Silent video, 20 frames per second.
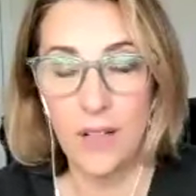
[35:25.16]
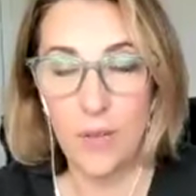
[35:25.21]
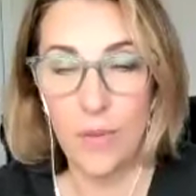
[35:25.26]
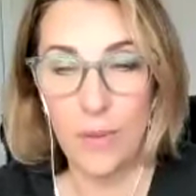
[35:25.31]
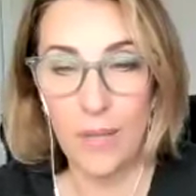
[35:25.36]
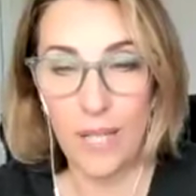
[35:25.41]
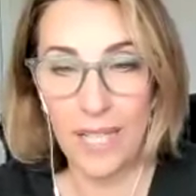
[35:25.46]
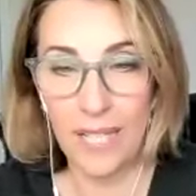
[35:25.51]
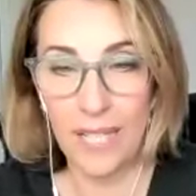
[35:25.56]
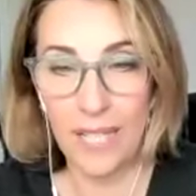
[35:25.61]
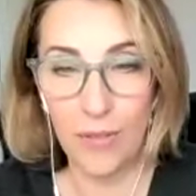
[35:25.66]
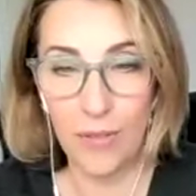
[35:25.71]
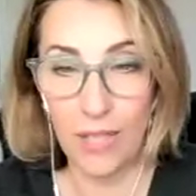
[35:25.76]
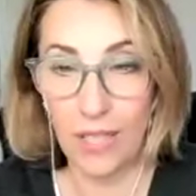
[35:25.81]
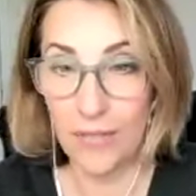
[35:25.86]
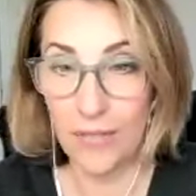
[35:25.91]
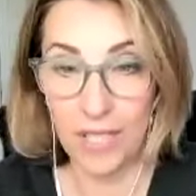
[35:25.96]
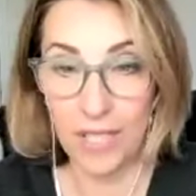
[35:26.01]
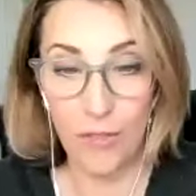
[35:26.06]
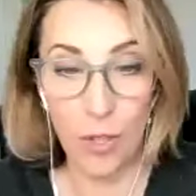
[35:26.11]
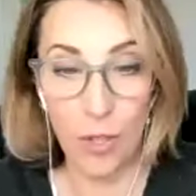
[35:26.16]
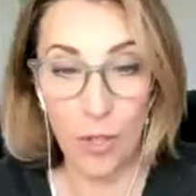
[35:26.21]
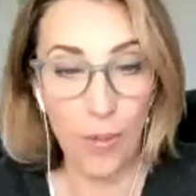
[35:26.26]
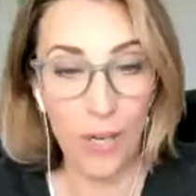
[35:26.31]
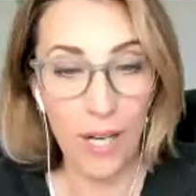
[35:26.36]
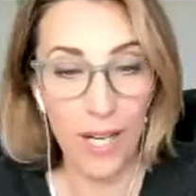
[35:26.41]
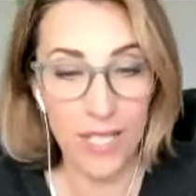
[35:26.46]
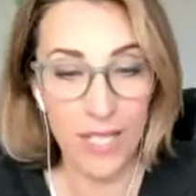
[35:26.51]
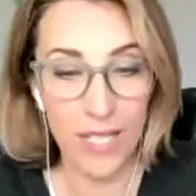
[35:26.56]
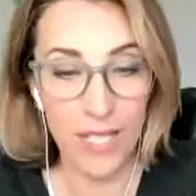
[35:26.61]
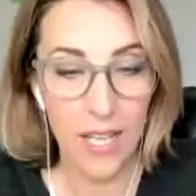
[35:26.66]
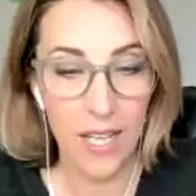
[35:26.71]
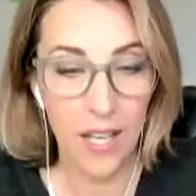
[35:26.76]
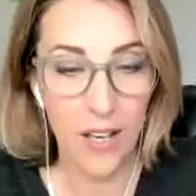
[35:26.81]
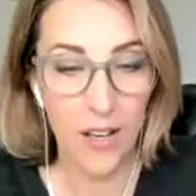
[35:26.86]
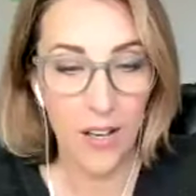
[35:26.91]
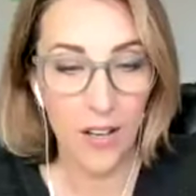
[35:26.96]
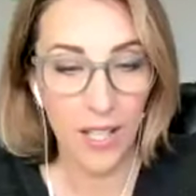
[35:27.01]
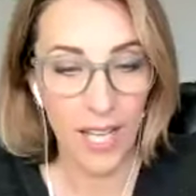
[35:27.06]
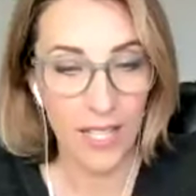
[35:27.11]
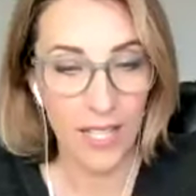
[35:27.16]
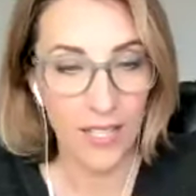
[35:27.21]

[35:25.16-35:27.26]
we would love to give you a prize. Okay,